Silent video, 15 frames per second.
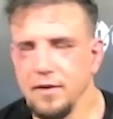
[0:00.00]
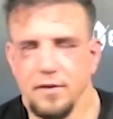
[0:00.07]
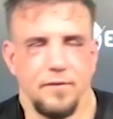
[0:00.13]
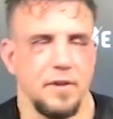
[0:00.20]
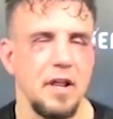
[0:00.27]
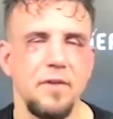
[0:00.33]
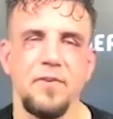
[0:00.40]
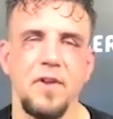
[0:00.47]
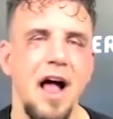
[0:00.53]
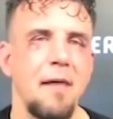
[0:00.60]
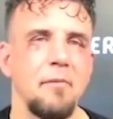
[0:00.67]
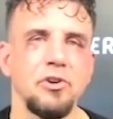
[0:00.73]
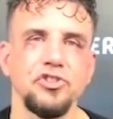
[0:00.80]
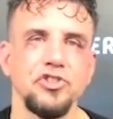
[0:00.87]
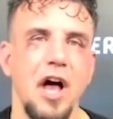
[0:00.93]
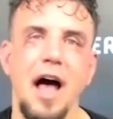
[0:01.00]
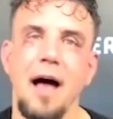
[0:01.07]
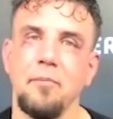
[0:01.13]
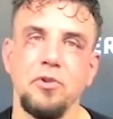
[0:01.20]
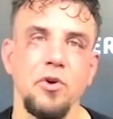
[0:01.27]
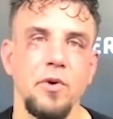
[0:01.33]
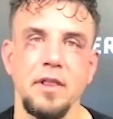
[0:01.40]
did a phenomenal
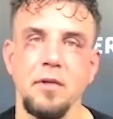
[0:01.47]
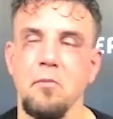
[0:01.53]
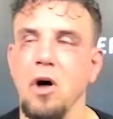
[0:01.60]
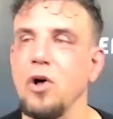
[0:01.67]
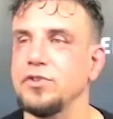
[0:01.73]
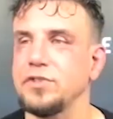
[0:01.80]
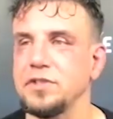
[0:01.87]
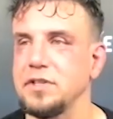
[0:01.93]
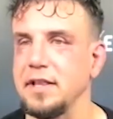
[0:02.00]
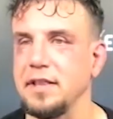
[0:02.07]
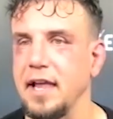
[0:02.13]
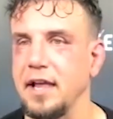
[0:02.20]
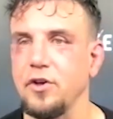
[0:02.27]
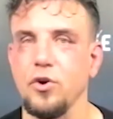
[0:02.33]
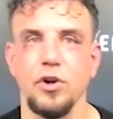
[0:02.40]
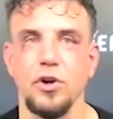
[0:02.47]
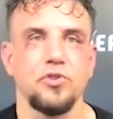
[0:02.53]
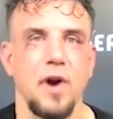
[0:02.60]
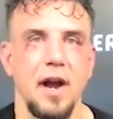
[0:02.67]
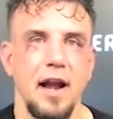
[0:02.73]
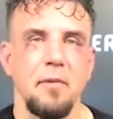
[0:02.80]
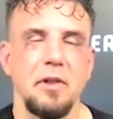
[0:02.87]
job doing the most that they could
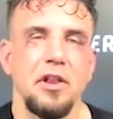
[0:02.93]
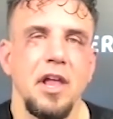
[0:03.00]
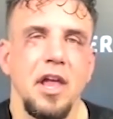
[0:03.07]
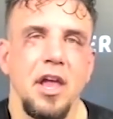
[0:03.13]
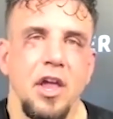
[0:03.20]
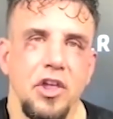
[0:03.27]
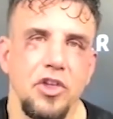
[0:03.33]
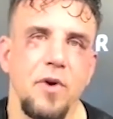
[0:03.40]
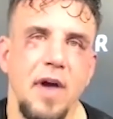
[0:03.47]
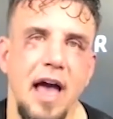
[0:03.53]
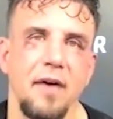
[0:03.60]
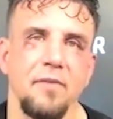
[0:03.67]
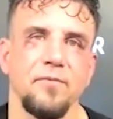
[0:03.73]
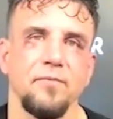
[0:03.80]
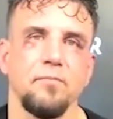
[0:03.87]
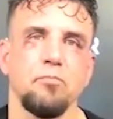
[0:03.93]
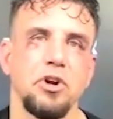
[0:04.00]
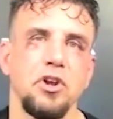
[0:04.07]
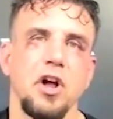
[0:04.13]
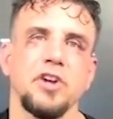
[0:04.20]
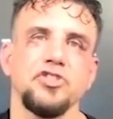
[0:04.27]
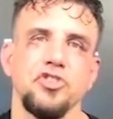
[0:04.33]
trying i mean you have
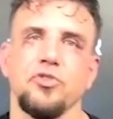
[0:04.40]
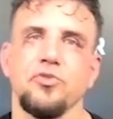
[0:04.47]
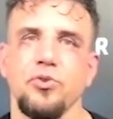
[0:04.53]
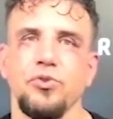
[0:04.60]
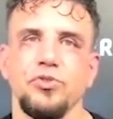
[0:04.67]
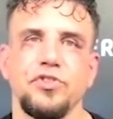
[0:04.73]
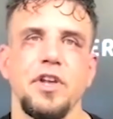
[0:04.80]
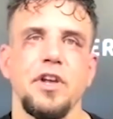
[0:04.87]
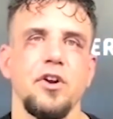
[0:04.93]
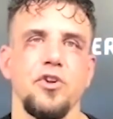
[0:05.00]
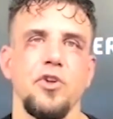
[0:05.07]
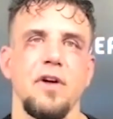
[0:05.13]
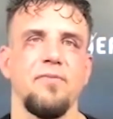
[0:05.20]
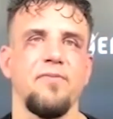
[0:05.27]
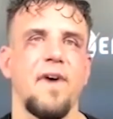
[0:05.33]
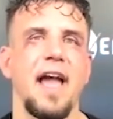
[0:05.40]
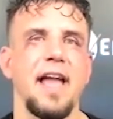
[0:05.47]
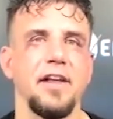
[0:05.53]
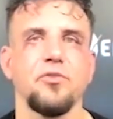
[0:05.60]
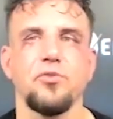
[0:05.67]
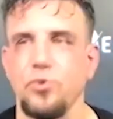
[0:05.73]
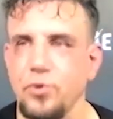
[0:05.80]
production crews here you have
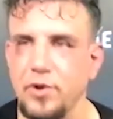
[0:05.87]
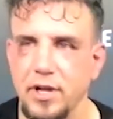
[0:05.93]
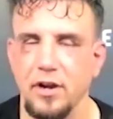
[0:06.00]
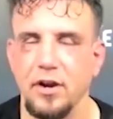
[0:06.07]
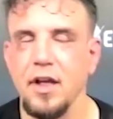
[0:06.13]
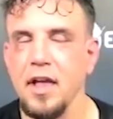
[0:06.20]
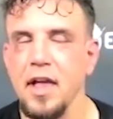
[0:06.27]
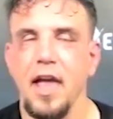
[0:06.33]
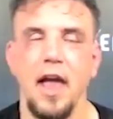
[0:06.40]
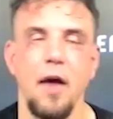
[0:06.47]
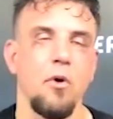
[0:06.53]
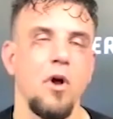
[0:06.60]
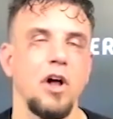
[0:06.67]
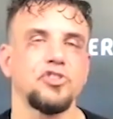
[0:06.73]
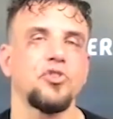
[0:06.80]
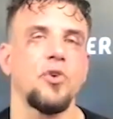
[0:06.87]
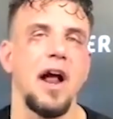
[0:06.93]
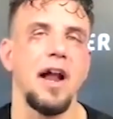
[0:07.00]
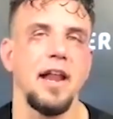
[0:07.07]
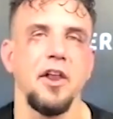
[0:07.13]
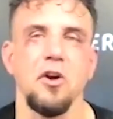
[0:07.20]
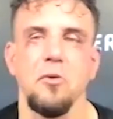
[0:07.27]
fight crew here and we're all
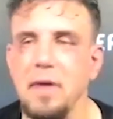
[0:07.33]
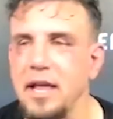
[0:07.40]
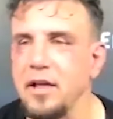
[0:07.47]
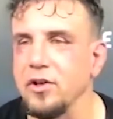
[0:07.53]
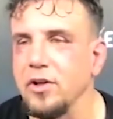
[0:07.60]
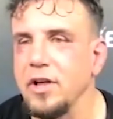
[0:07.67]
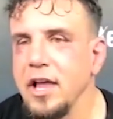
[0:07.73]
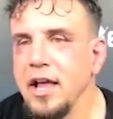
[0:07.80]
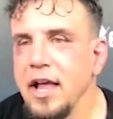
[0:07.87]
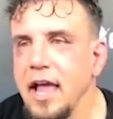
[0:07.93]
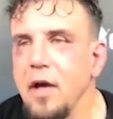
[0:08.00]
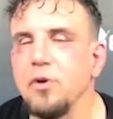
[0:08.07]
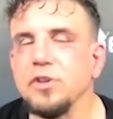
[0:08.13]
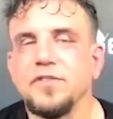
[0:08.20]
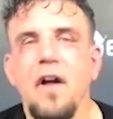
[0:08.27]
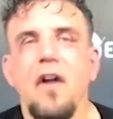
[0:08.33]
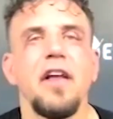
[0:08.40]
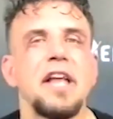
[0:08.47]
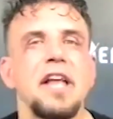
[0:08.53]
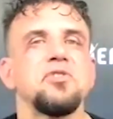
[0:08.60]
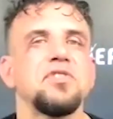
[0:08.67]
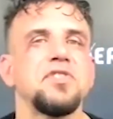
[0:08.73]
trying to intermingle it was very
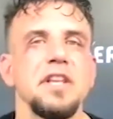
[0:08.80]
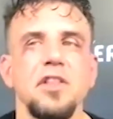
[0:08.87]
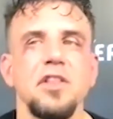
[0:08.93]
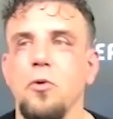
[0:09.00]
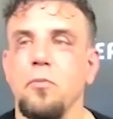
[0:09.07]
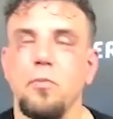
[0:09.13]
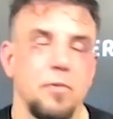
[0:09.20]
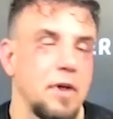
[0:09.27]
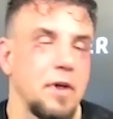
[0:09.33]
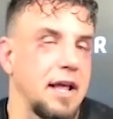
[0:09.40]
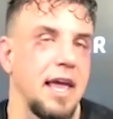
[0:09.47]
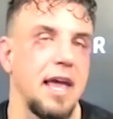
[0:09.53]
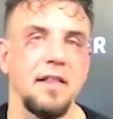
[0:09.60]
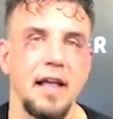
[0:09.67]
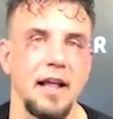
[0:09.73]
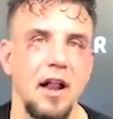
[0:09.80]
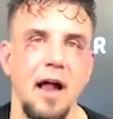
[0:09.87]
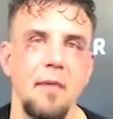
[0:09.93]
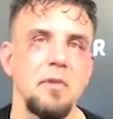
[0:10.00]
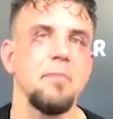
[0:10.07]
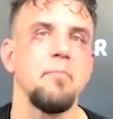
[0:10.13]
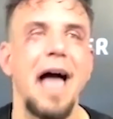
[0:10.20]
interesting though again like you know
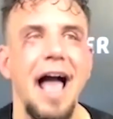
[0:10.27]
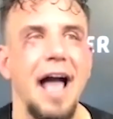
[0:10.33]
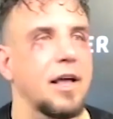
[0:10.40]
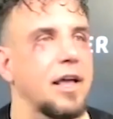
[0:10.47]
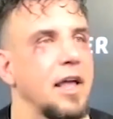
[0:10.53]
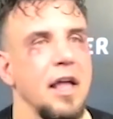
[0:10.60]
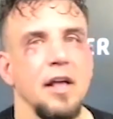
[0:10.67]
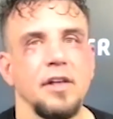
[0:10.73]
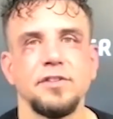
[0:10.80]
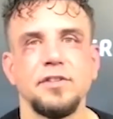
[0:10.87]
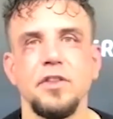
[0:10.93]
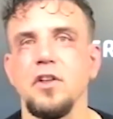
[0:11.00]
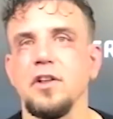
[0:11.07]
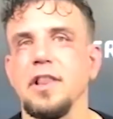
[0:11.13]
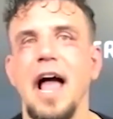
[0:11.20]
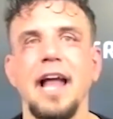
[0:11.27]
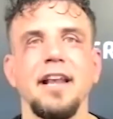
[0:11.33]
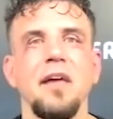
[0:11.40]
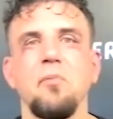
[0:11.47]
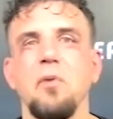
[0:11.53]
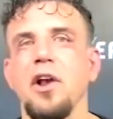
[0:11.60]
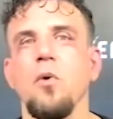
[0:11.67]
i'm in the back sitting there lined
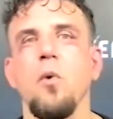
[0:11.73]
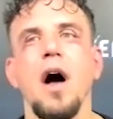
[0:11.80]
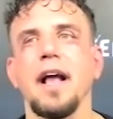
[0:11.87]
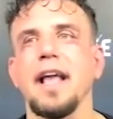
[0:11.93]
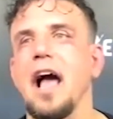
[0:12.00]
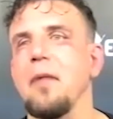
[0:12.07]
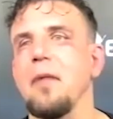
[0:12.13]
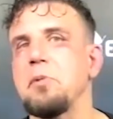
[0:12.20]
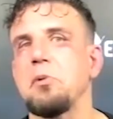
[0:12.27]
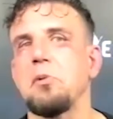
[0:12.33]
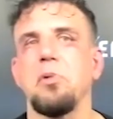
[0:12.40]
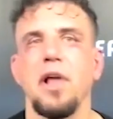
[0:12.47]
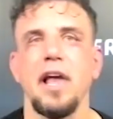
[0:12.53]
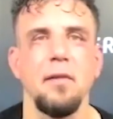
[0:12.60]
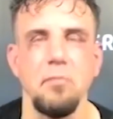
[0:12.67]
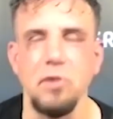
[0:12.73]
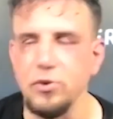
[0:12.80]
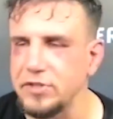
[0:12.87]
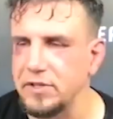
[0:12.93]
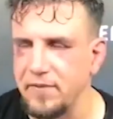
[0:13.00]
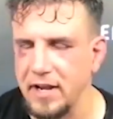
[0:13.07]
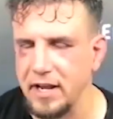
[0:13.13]
up ready to walk out people are playing
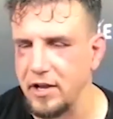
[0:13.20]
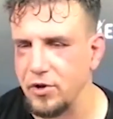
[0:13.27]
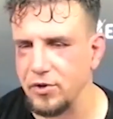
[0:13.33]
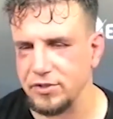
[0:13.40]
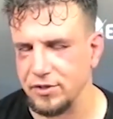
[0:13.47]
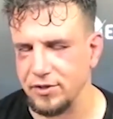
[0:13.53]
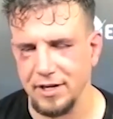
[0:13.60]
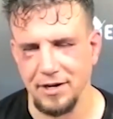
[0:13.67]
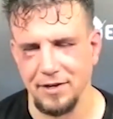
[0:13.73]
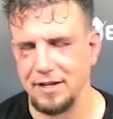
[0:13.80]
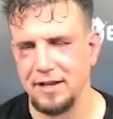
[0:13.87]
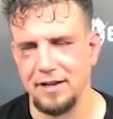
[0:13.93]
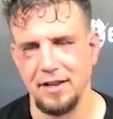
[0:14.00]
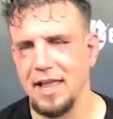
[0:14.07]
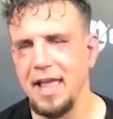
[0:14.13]
music videos or you know it,